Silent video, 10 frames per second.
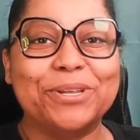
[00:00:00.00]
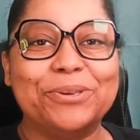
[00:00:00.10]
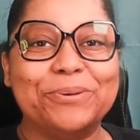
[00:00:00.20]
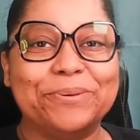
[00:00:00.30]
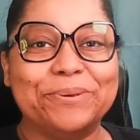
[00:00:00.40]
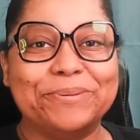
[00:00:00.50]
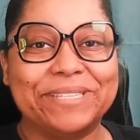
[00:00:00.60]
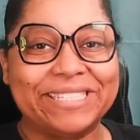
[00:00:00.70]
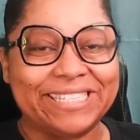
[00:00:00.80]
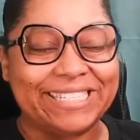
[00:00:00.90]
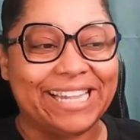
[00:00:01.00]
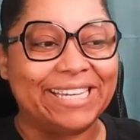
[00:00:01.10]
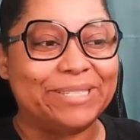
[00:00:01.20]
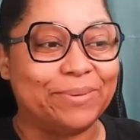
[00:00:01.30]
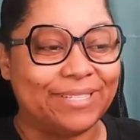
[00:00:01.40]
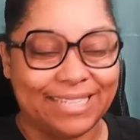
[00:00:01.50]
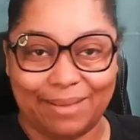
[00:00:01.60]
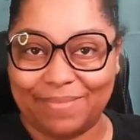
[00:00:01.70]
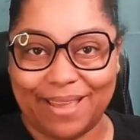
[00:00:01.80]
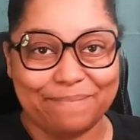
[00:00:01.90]
do you use it to slice with?
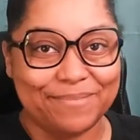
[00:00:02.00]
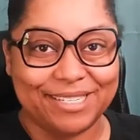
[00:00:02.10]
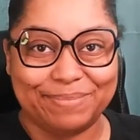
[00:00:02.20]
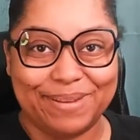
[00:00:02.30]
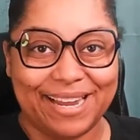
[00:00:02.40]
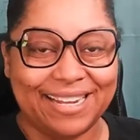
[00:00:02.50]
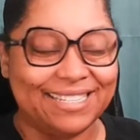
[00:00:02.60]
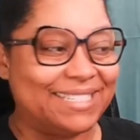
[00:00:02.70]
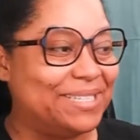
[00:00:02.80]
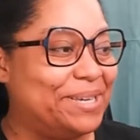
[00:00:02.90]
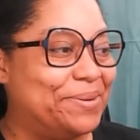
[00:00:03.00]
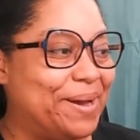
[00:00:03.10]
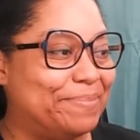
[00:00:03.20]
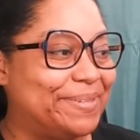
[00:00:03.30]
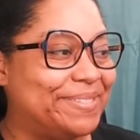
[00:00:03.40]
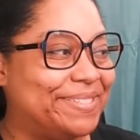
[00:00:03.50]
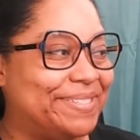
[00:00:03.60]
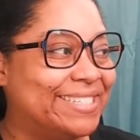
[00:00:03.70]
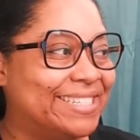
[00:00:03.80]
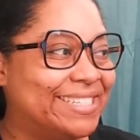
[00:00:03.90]
Same thing, just bananas and cucumbers?